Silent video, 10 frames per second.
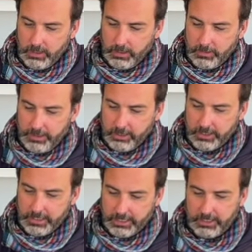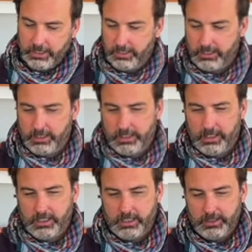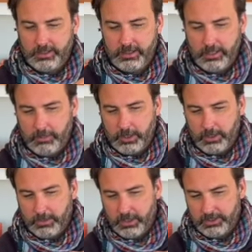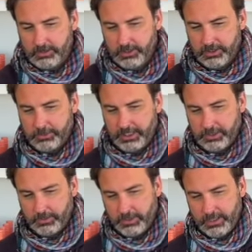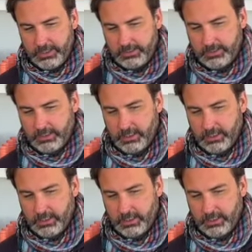mean, look at that color. Martinborough is a real special place.